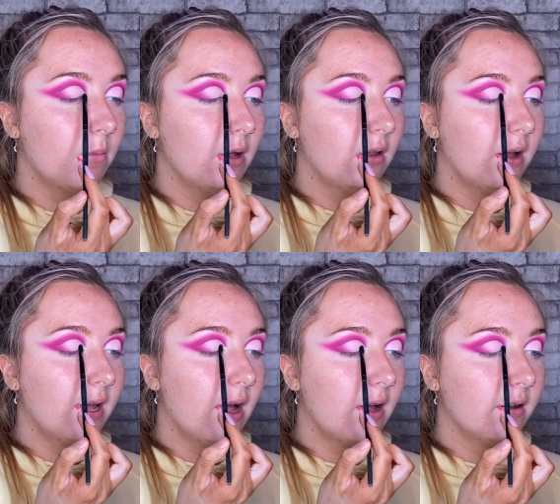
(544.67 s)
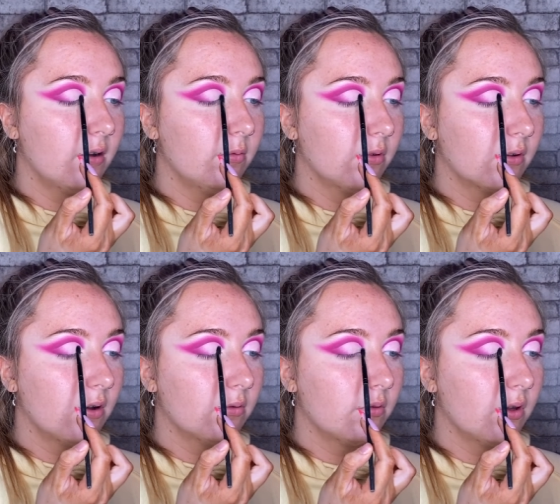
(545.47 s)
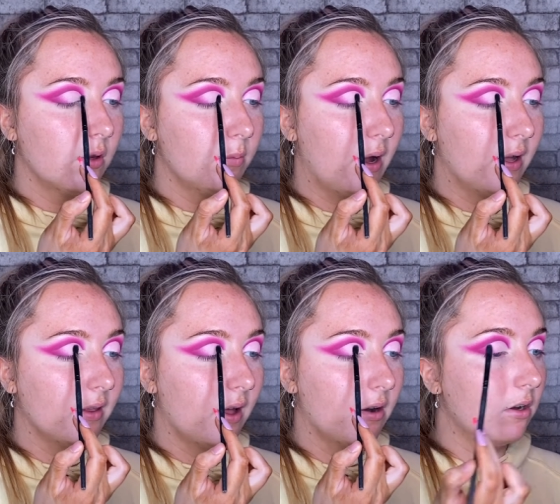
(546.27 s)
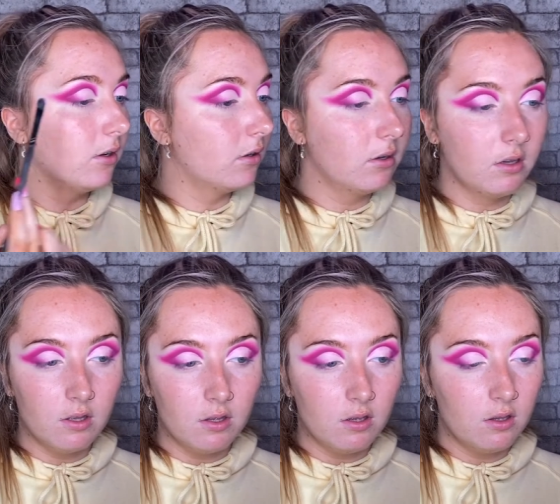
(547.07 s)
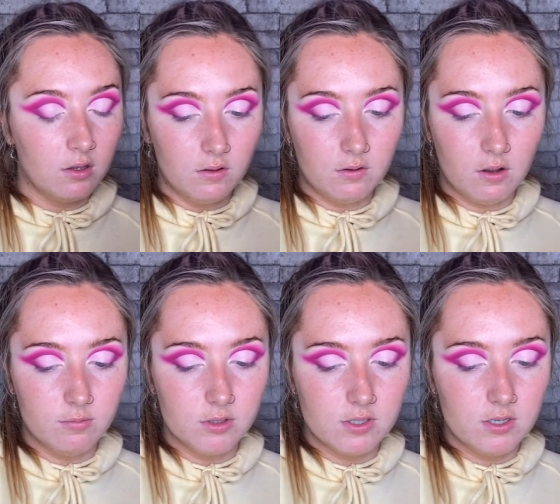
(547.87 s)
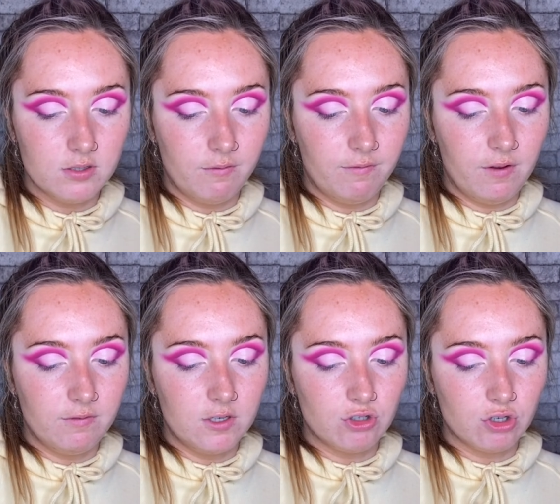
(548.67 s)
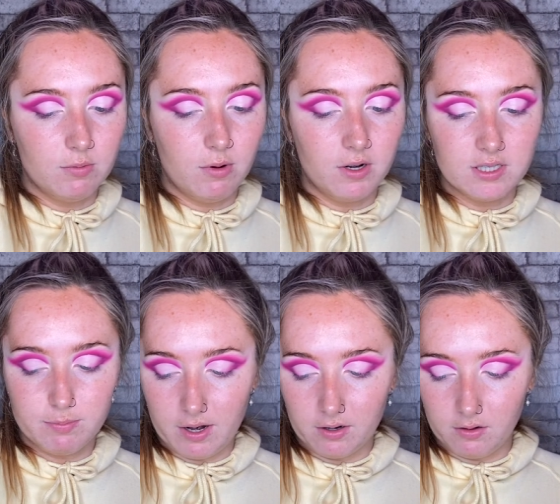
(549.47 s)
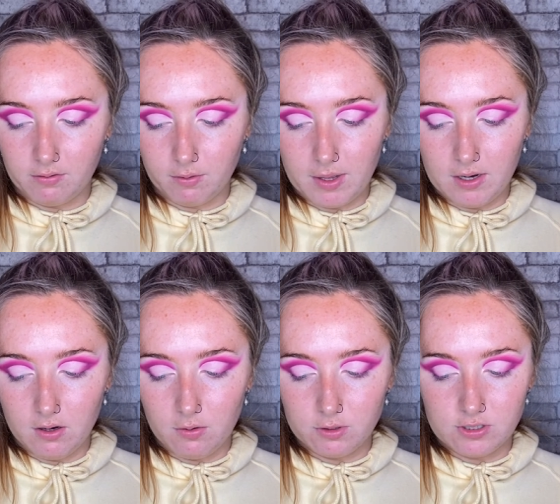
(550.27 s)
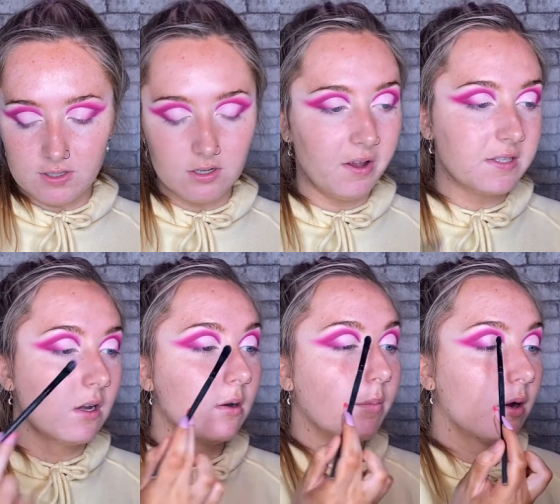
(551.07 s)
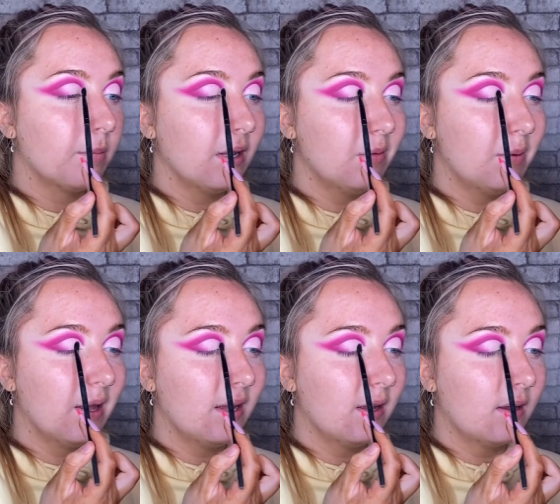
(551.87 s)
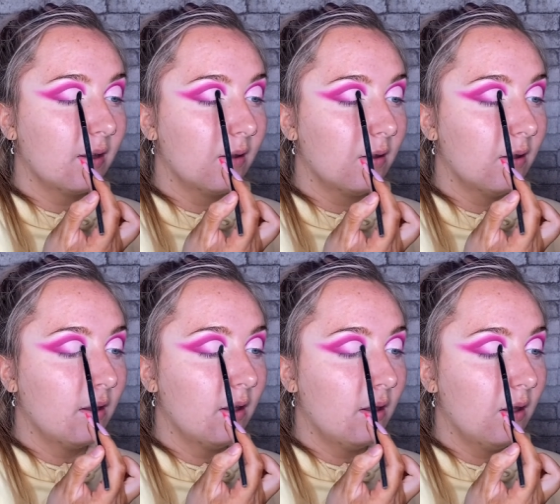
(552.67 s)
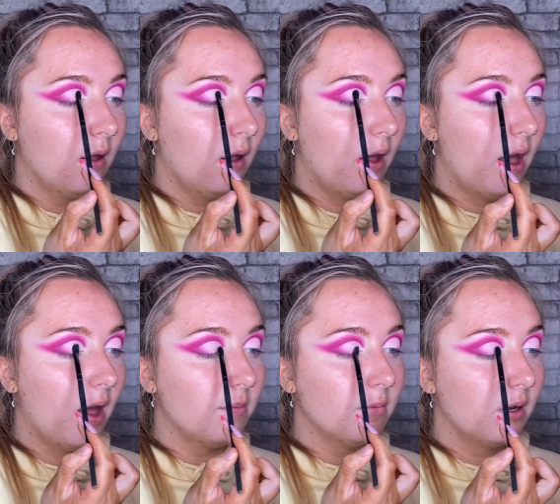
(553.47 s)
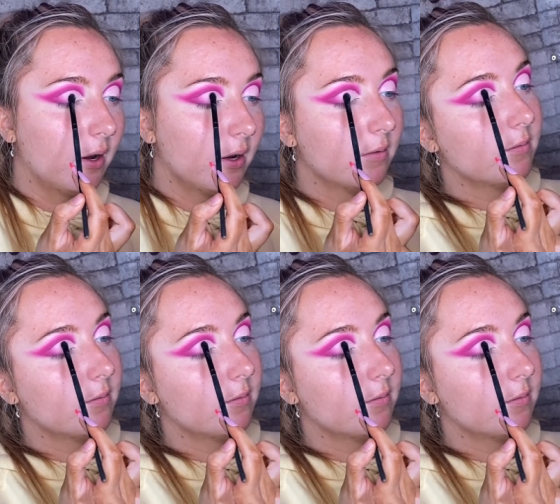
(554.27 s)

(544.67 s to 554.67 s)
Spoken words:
with a light hand, I'm just going to pat that on. So I'm just using 53 Body Sparkles from Inglot, which is a nice kind of purpley pink glitter.